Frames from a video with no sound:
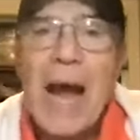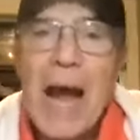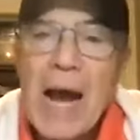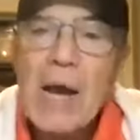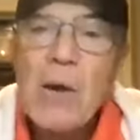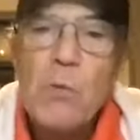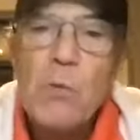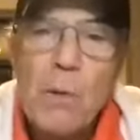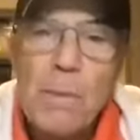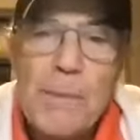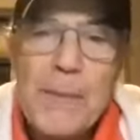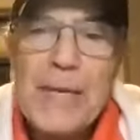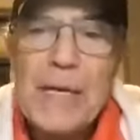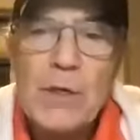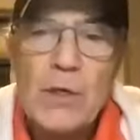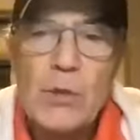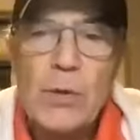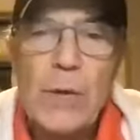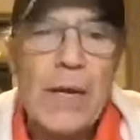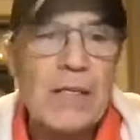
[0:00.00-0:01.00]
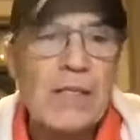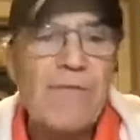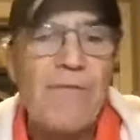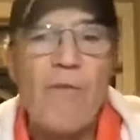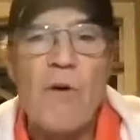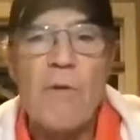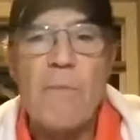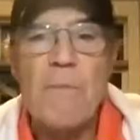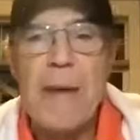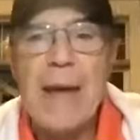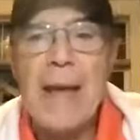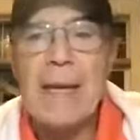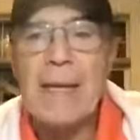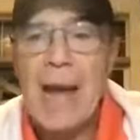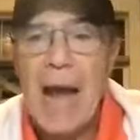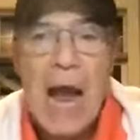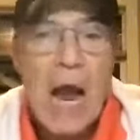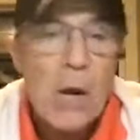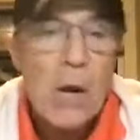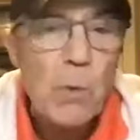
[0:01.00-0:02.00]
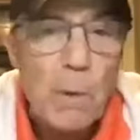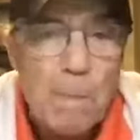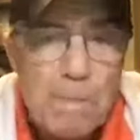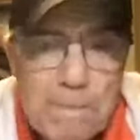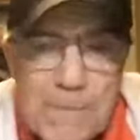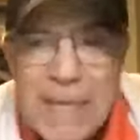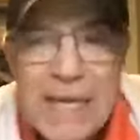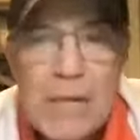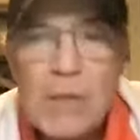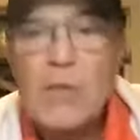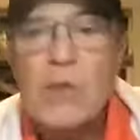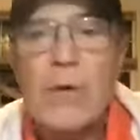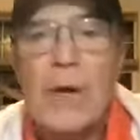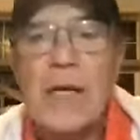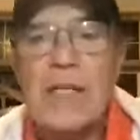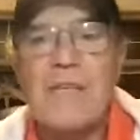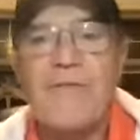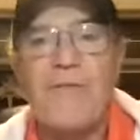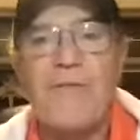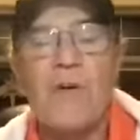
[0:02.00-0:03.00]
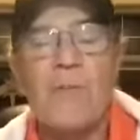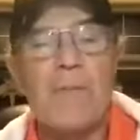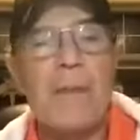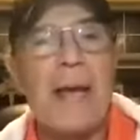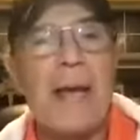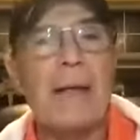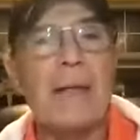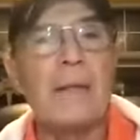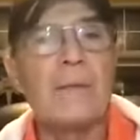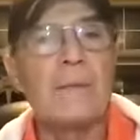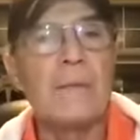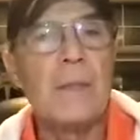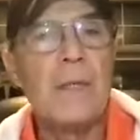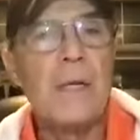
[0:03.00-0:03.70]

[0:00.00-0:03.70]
I will be a transformed man. I will be a transformed man.